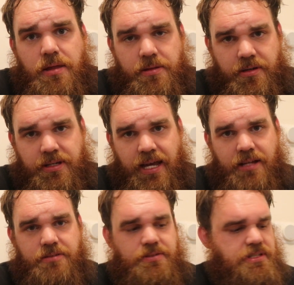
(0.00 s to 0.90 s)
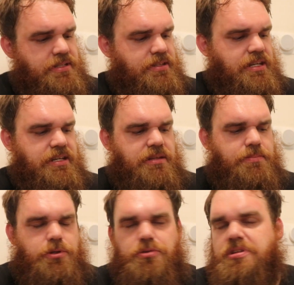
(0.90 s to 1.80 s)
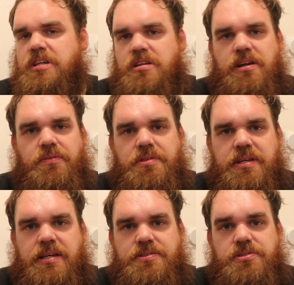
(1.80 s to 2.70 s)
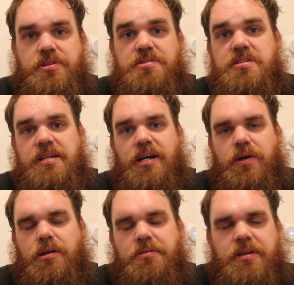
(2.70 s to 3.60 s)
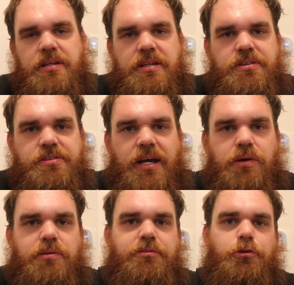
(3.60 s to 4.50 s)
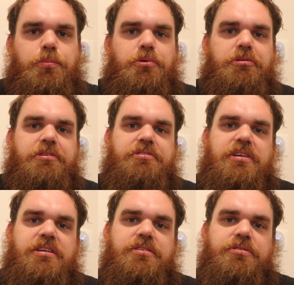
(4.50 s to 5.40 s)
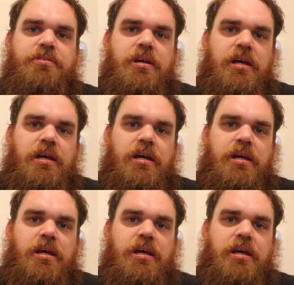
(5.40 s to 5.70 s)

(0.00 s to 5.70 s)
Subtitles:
the calorie intake, the protein, and everything else. You can see how healthy it is and how affordable this is.